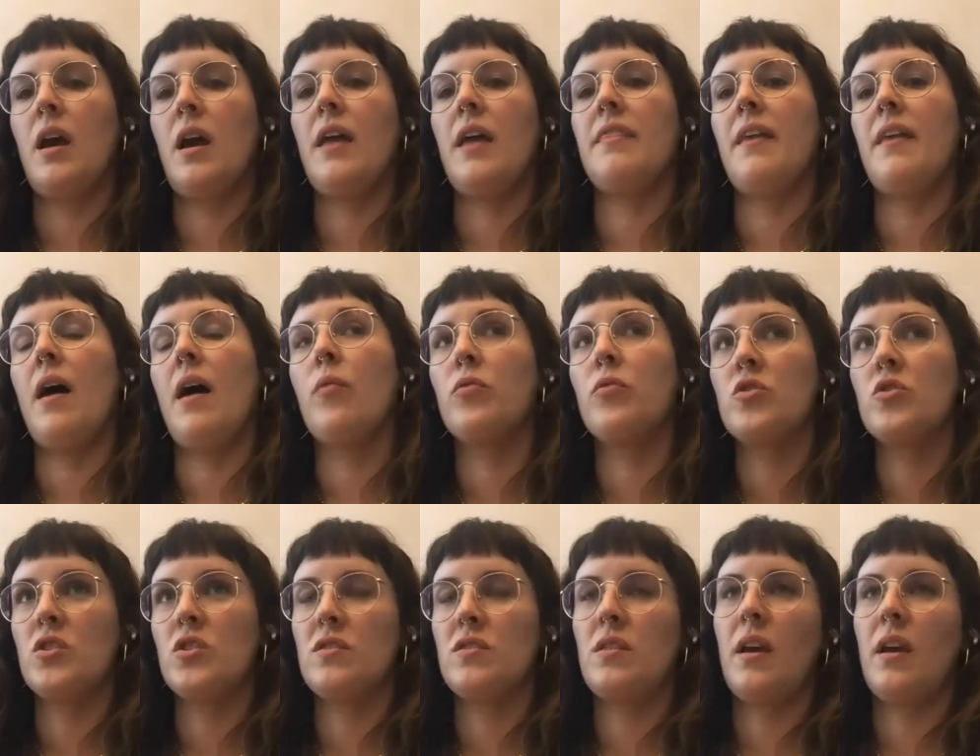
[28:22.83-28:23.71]
And that was
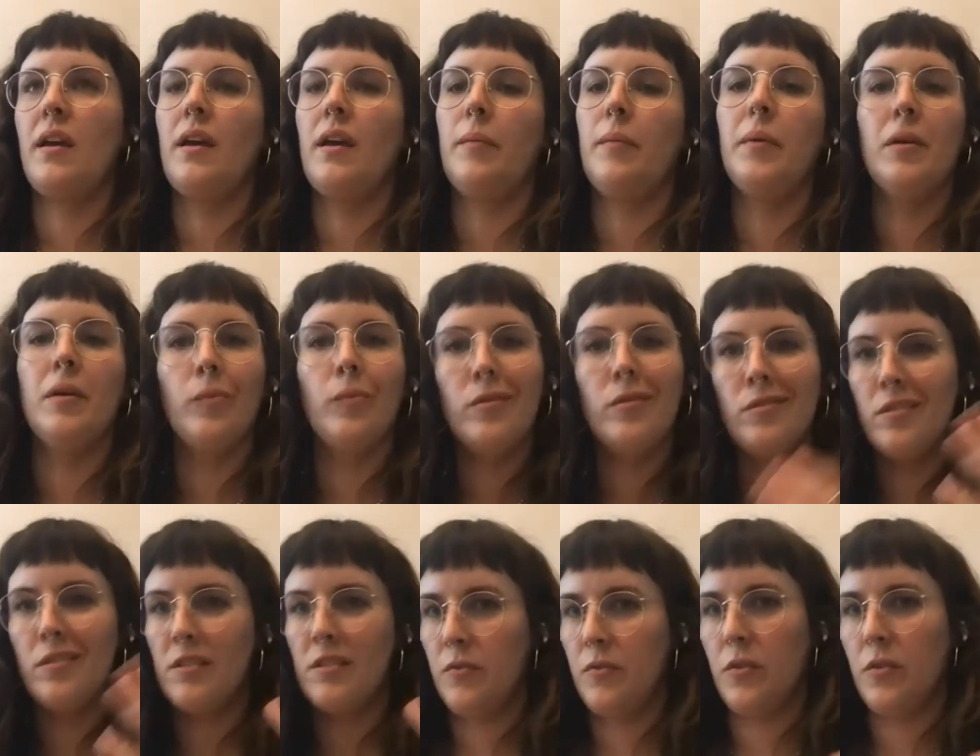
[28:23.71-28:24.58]
just like, I mean, it
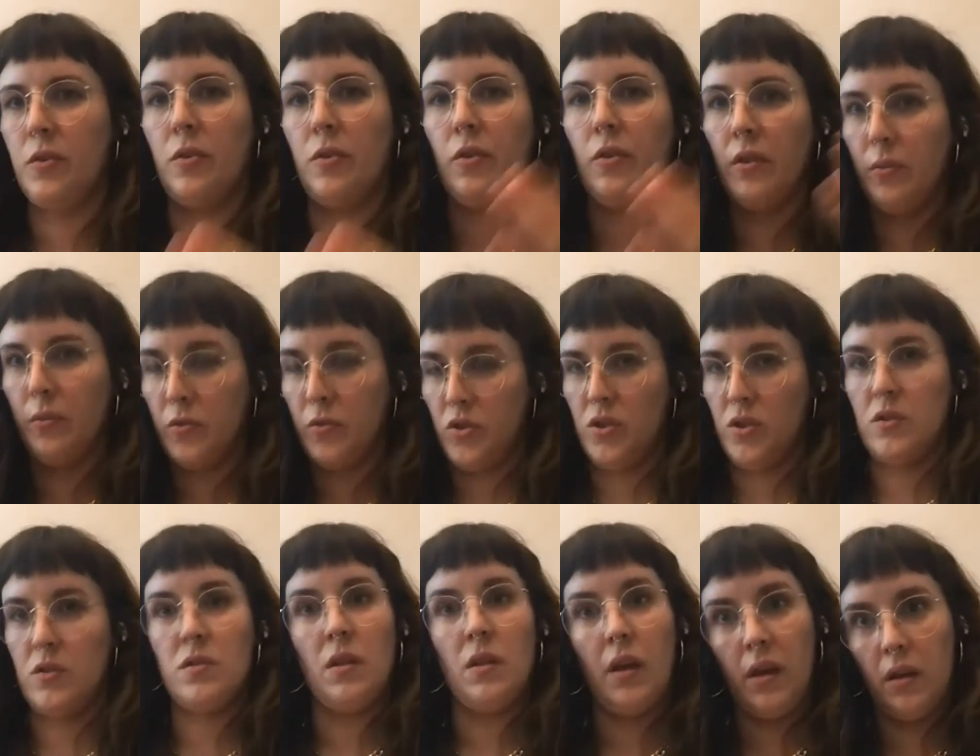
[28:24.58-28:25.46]
wasn't difficult. It was
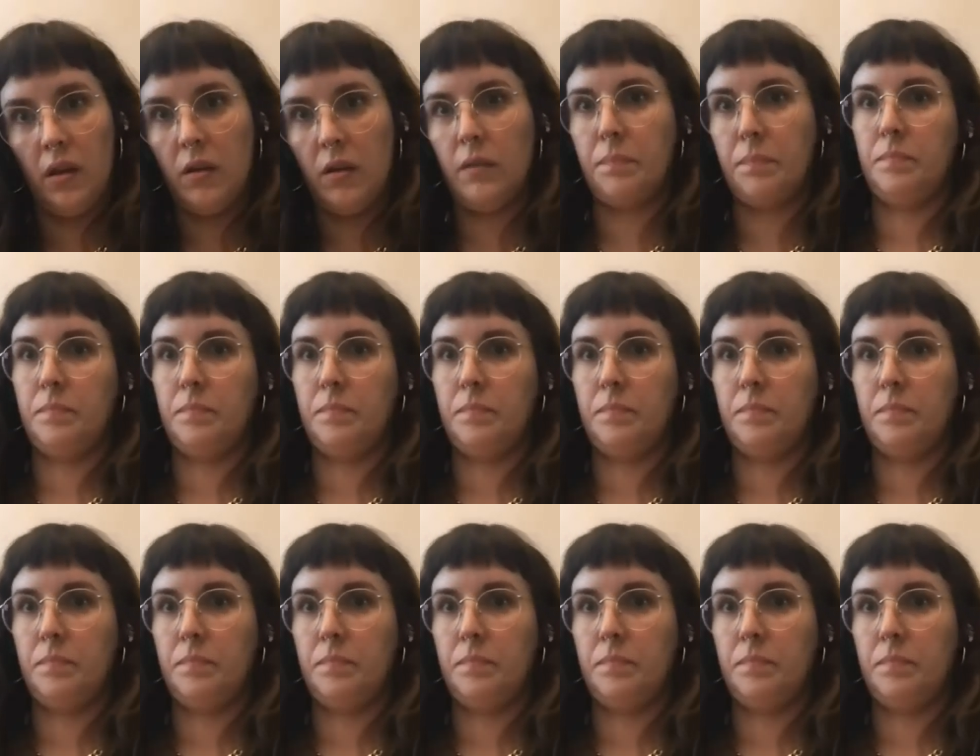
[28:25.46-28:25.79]
just like